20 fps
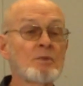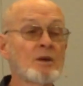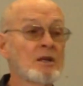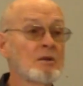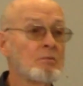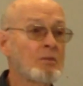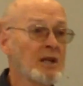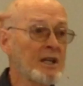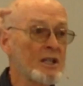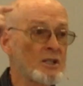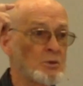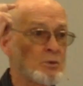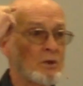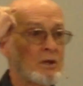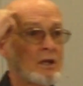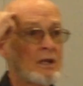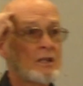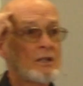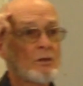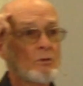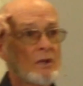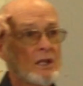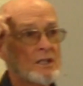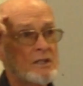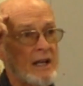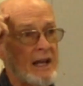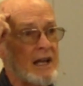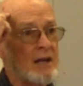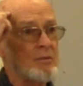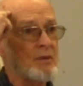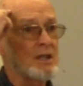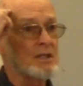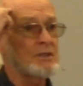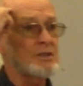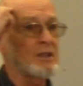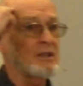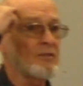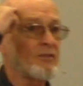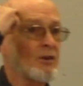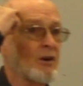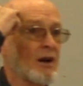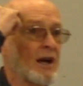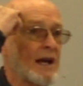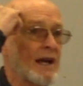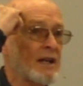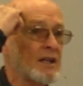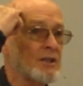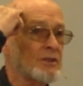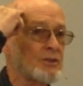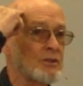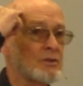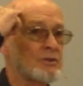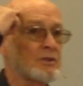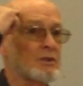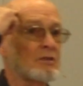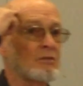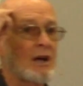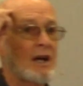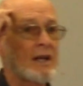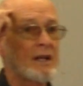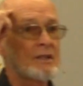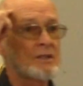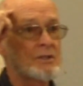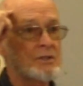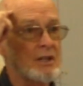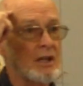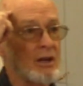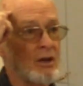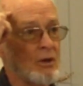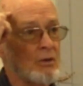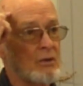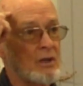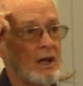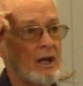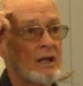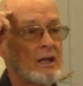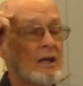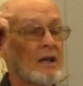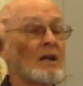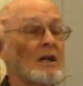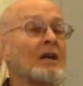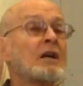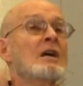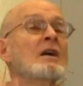But it means we need to examine and see if our attitudes are right and say, okay,